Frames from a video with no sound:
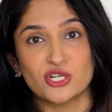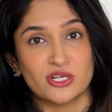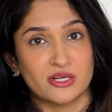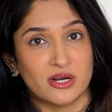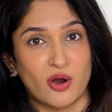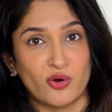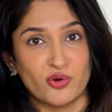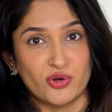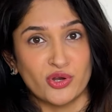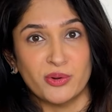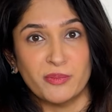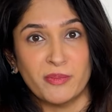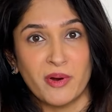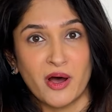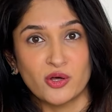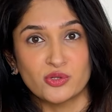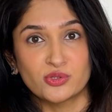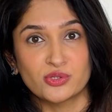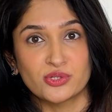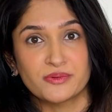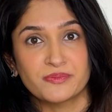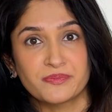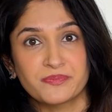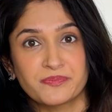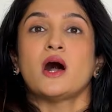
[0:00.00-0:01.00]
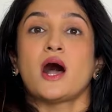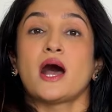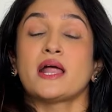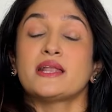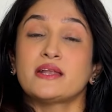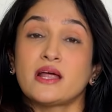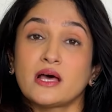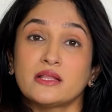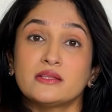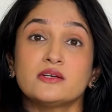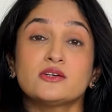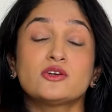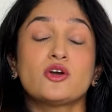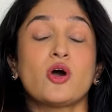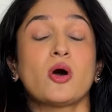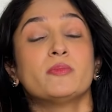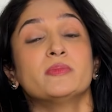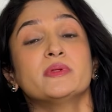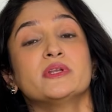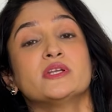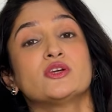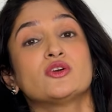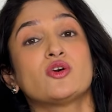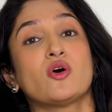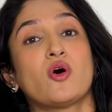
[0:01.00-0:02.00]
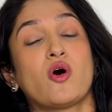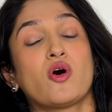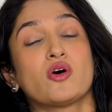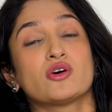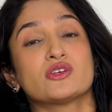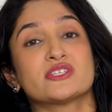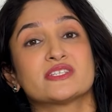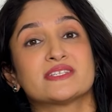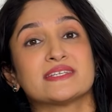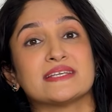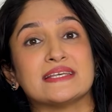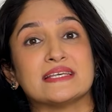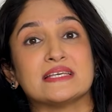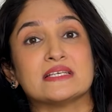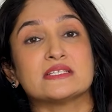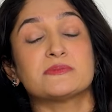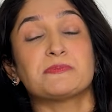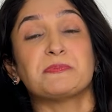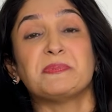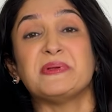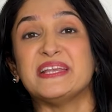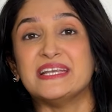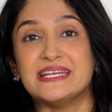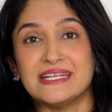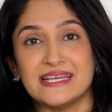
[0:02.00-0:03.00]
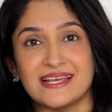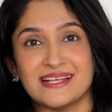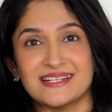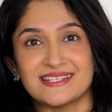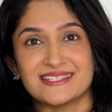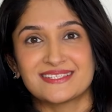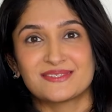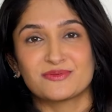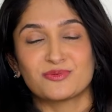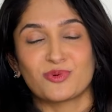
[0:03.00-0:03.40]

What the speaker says: around your mouth. Another common cause is PDLs,